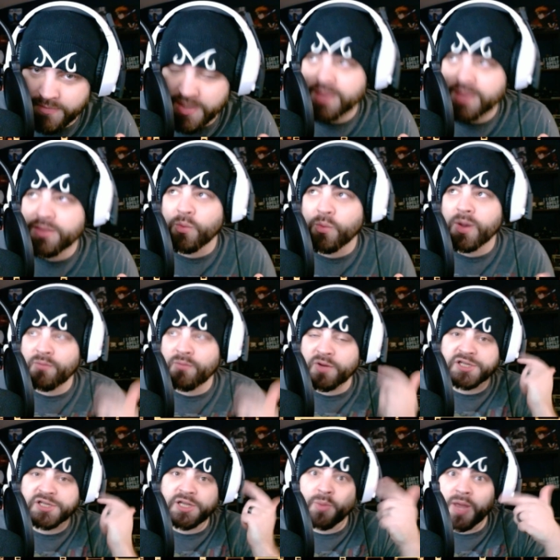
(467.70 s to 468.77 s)
the one where
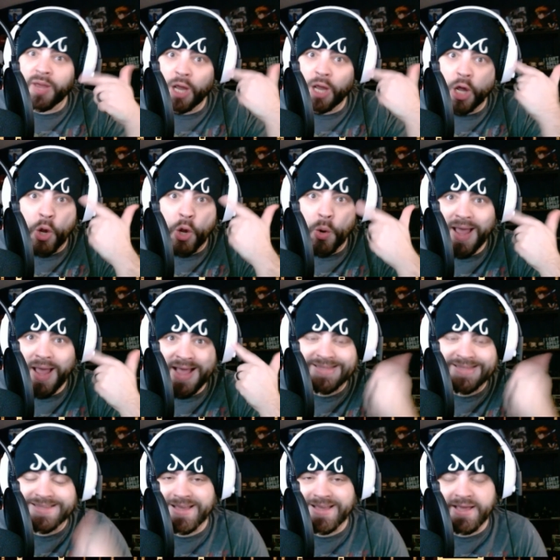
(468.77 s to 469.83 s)
she went
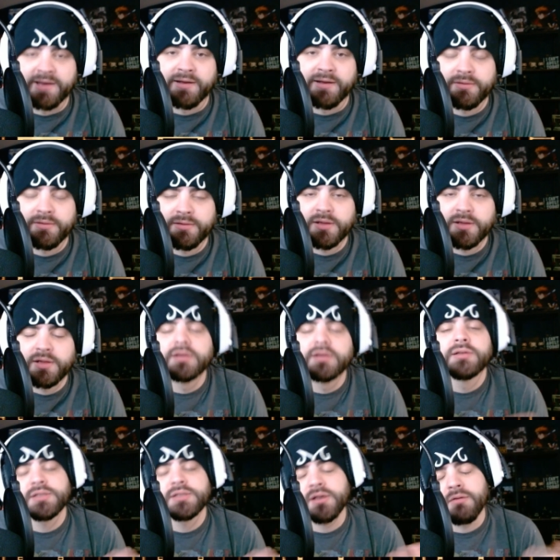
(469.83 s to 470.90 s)
crazy in.
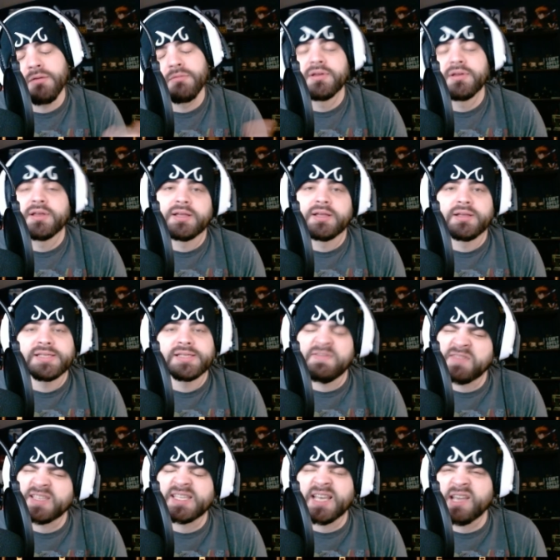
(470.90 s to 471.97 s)
So, safe
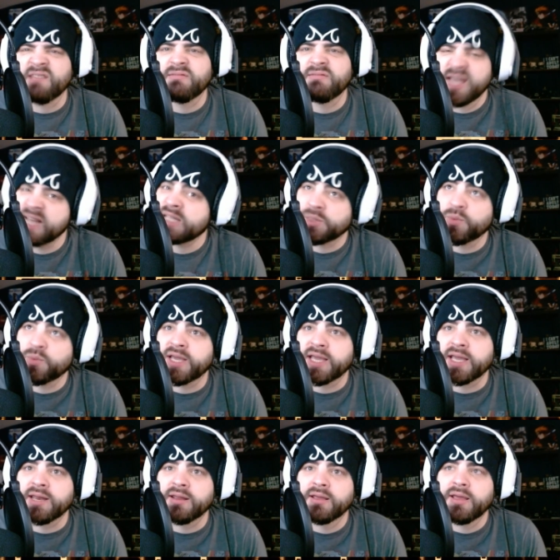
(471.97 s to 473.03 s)
to say, it's
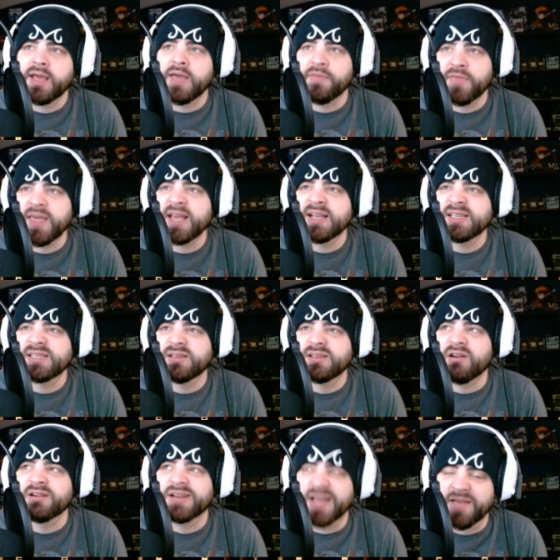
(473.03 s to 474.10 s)
Wiccan, and things
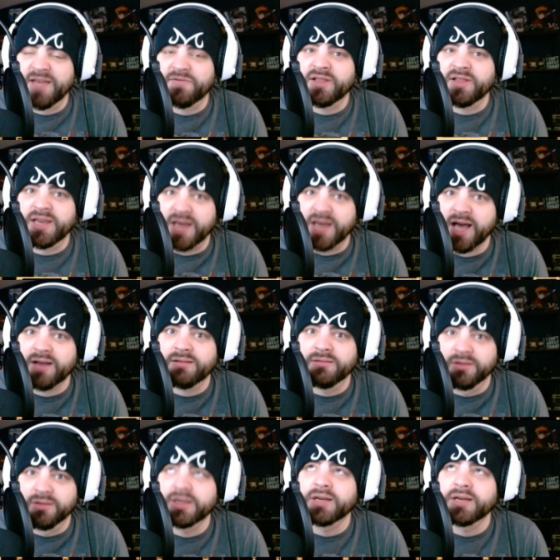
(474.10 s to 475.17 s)
are definitely not
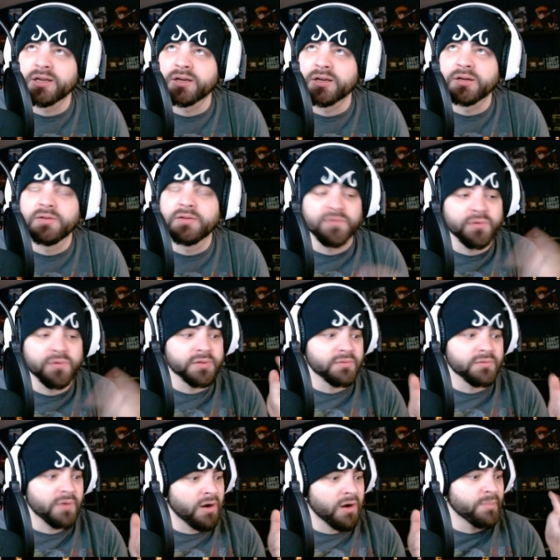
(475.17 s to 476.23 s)
looking good for
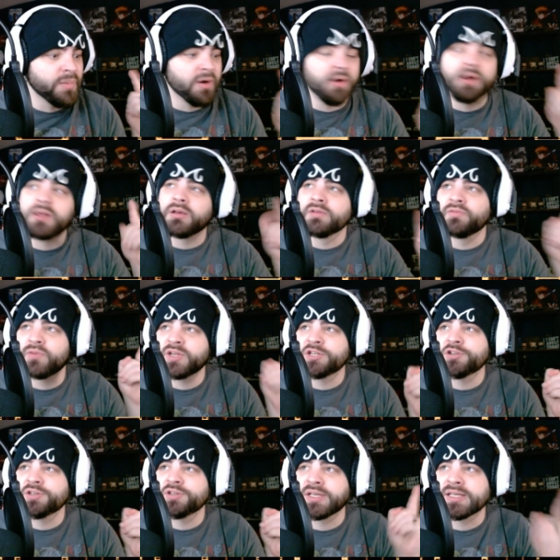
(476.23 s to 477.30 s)
our party of
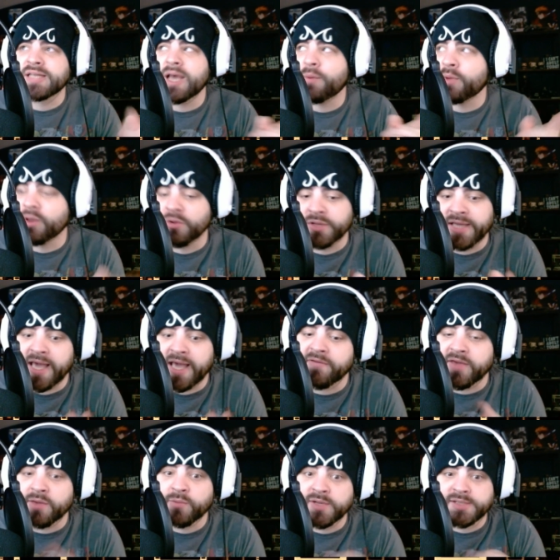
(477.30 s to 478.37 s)
witches, because now we only have
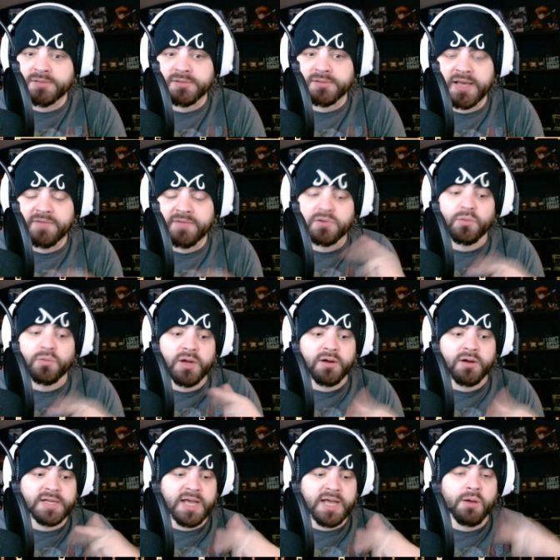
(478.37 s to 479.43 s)
a wizard left. We are
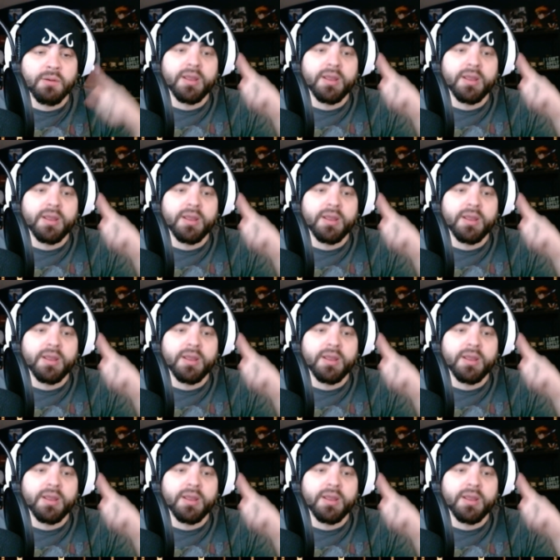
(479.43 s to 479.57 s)
down